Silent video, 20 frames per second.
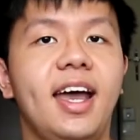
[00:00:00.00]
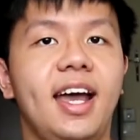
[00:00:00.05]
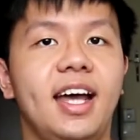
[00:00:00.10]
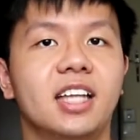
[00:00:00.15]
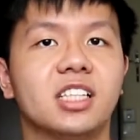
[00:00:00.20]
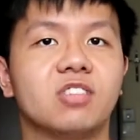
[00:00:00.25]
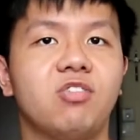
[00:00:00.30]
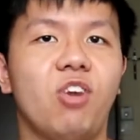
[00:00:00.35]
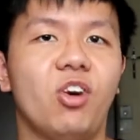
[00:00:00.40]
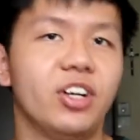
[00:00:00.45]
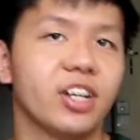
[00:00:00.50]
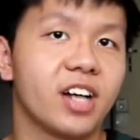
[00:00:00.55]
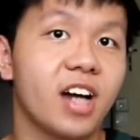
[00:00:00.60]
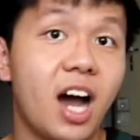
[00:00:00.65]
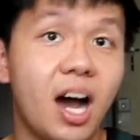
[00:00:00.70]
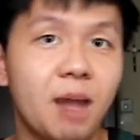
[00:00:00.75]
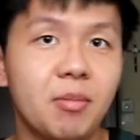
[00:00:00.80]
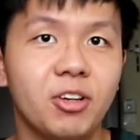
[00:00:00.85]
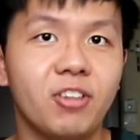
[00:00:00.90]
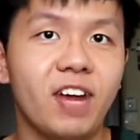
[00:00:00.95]
As for the
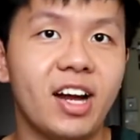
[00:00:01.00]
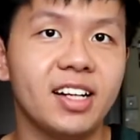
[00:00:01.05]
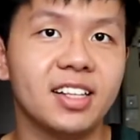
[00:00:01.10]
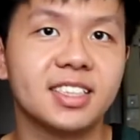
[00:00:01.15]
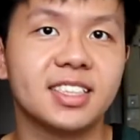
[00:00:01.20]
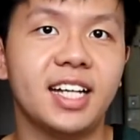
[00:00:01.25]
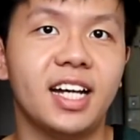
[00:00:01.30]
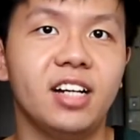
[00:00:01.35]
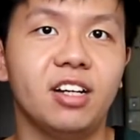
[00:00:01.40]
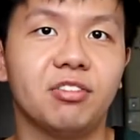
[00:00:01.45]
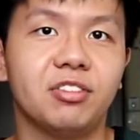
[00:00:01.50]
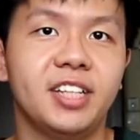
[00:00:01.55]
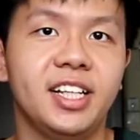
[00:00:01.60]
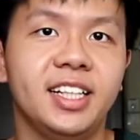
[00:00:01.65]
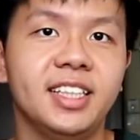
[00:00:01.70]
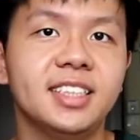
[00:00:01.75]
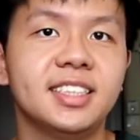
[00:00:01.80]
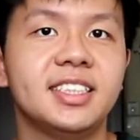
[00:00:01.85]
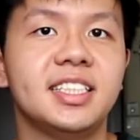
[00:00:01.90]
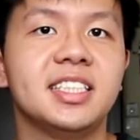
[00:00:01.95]
Kamen Rider side of
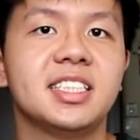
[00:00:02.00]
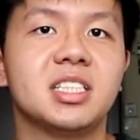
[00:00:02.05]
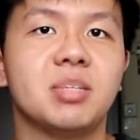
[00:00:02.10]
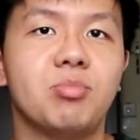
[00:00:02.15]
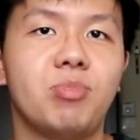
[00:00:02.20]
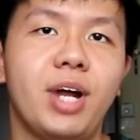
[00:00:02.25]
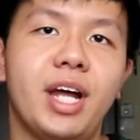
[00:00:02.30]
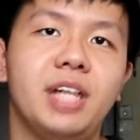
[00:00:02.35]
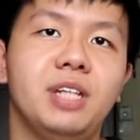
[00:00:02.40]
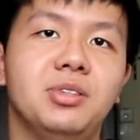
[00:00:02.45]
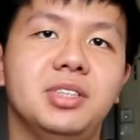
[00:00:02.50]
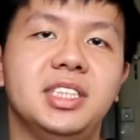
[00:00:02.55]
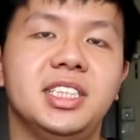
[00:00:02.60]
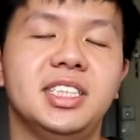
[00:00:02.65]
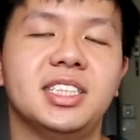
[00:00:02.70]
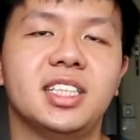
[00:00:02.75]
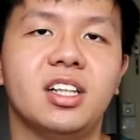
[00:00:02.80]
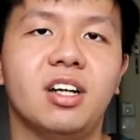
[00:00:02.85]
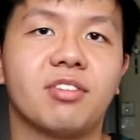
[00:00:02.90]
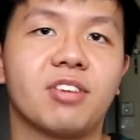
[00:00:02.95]
things, since the brand new
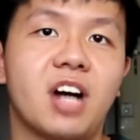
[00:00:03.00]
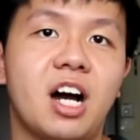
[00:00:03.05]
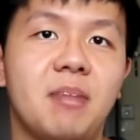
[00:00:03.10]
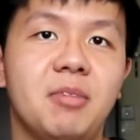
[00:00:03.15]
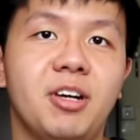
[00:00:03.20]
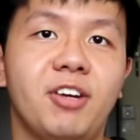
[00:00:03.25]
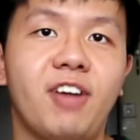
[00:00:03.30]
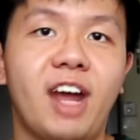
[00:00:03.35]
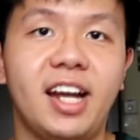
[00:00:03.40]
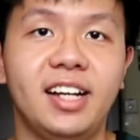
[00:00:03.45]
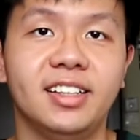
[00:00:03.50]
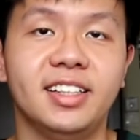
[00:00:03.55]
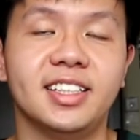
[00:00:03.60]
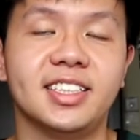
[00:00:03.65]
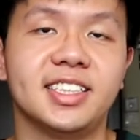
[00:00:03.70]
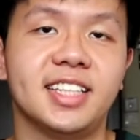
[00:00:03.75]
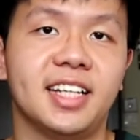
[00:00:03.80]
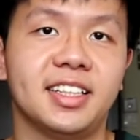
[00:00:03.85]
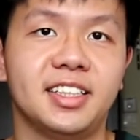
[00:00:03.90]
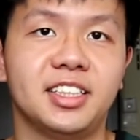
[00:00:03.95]
season of Kamen Rider
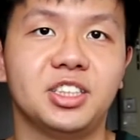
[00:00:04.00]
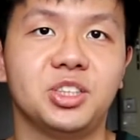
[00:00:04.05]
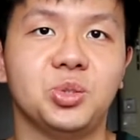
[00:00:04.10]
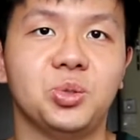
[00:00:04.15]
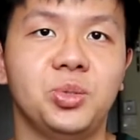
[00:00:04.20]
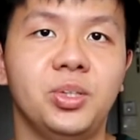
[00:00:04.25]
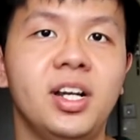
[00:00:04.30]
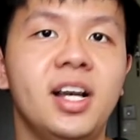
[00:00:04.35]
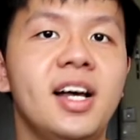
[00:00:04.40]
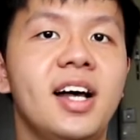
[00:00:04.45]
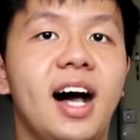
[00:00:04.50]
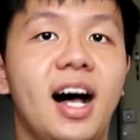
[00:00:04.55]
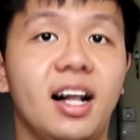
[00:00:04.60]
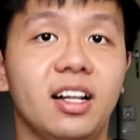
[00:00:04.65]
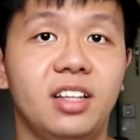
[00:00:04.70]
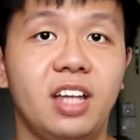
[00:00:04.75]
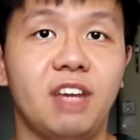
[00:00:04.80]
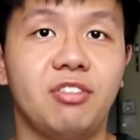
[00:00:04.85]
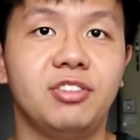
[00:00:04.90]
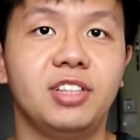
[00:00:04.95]
is starting soon,
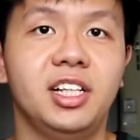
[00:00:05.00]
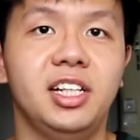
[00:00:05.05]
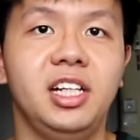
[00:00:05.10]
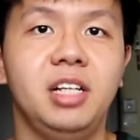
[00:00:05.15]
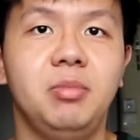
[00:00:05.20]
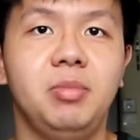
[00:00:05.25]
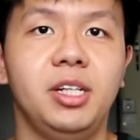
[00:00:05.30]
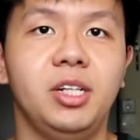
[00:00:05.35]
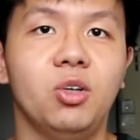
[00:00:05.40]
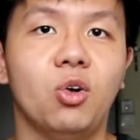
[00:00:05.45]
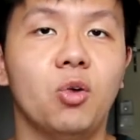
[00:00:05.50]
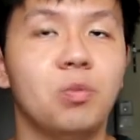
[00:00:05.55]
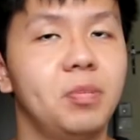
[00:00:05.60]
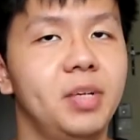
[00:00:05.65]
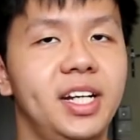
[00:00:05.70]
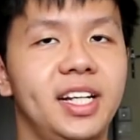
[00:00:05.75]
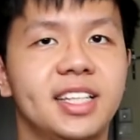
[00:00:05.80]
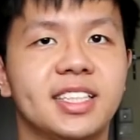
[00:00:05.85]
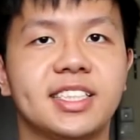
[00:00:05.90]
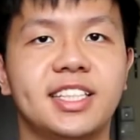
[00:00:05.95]
I'll definitely be
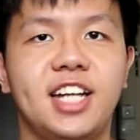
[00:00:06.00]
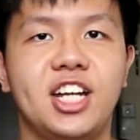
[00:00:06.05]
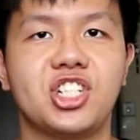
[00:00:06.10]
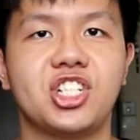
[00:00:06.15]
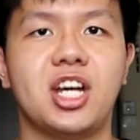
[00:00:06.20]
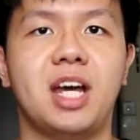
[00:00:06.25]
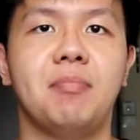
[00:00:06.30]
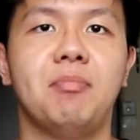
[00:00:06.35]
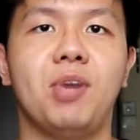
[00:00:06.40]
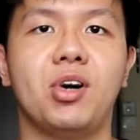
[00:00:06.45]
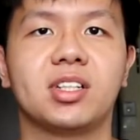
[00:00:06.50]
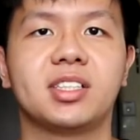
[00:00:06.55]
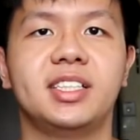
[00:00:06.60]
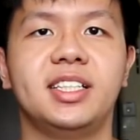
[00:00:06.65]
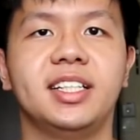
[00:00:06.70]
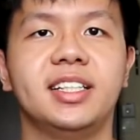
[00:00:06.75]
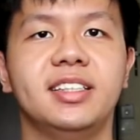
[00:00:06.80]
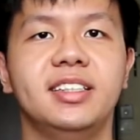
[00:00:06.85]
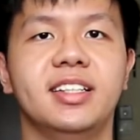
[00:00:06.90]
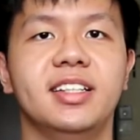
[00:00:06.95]
opening slash
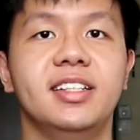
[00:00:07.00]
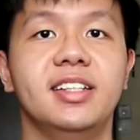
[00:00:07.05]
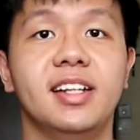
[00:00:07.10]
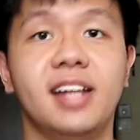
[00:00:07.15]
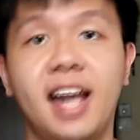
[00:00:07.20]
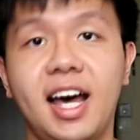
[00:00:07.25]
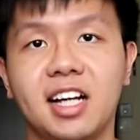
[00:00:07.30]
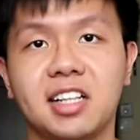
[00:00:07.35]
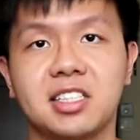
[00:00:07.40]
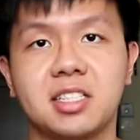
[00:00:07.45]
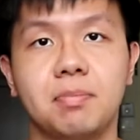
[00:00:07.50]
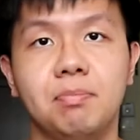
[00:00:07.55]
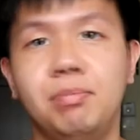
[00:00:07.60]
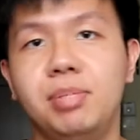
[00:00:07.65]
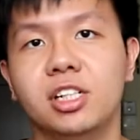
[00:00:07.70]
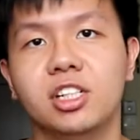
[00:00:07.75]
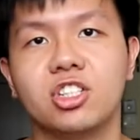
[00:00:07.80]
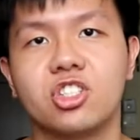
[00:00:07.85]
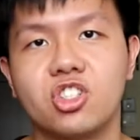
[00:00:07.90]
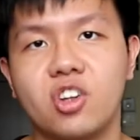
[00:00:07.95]
unboxing the deluxe
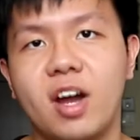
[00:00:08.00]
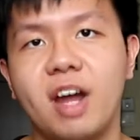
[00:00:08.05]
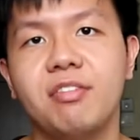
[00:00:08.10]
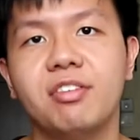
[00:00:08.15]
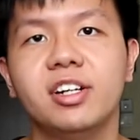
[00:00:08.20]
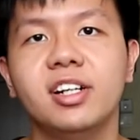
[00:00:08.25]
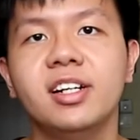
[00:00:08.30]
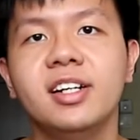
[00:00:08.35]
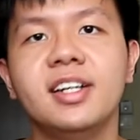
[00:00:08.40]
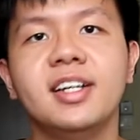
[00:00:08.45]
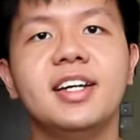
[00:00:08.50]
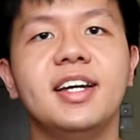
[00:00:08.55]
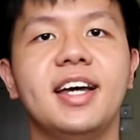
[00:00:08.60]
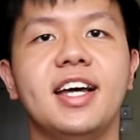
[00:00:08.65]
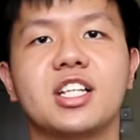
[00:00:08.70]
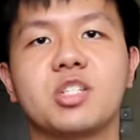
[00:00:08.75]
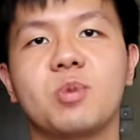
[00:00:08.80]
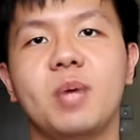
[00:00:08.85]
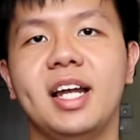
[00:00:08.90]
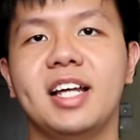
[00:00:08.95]
build driver,
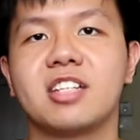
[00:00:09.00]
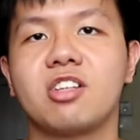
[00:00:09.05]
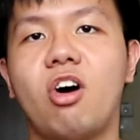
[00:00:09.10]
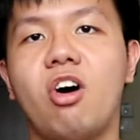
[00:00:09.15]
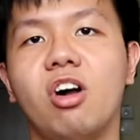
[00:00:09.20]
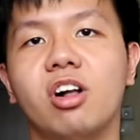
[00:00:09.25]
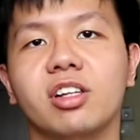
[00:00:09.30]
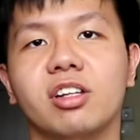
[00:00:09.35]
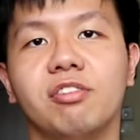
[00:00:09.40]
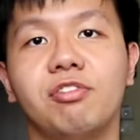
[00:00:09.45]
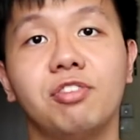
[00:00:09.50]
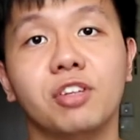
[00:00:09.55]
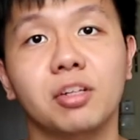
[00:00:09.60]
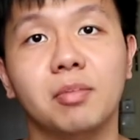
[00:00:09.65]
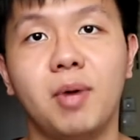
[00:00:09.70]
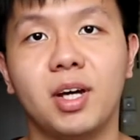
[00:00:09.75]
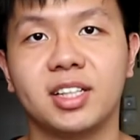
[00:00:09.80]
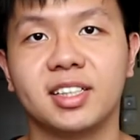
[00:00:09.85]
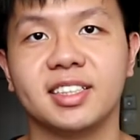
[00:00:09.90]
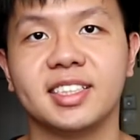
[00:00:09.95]
as well as all the
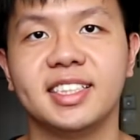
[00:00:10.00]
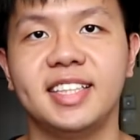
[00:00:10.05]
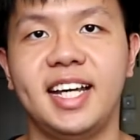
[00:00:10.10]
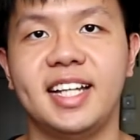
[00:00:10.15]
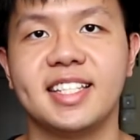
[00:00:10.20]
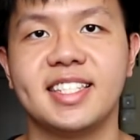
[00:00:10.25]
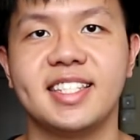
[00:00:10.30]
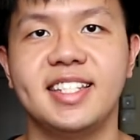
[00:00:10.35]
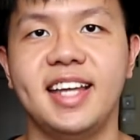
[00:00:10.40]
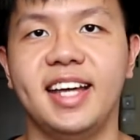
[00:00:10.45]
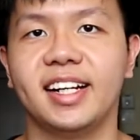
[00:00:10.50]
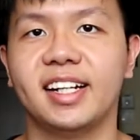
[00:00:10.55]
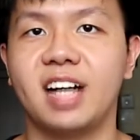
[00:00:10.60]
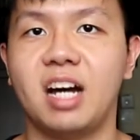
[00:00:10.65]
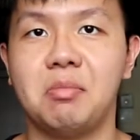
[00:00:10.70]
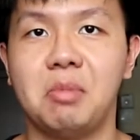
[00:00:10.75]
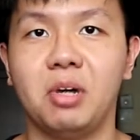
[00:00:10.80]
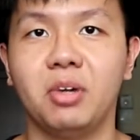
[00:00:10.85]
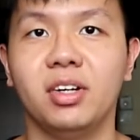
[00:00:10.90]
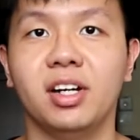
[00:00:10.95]
full bottle sets that
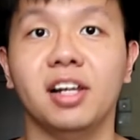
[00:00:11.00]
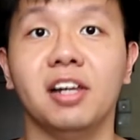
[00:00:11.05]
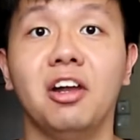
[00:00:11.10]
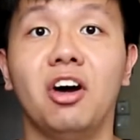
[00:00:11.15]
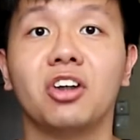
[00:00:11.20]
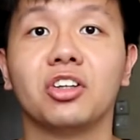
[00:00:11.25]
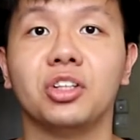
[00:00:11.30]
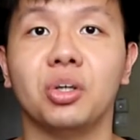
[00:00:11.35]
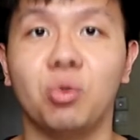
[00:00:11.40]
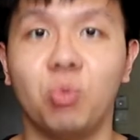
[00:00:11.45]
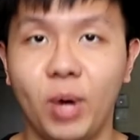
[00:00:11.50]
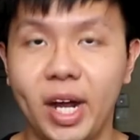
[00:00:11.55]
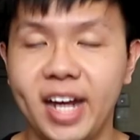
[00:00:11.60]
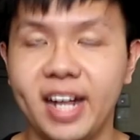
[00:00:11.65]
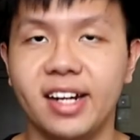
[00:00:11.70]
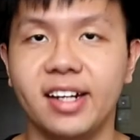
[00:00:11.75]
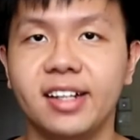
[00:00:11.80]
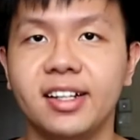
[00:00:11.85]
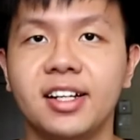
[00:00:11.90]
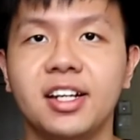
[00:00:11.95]
come out along the way.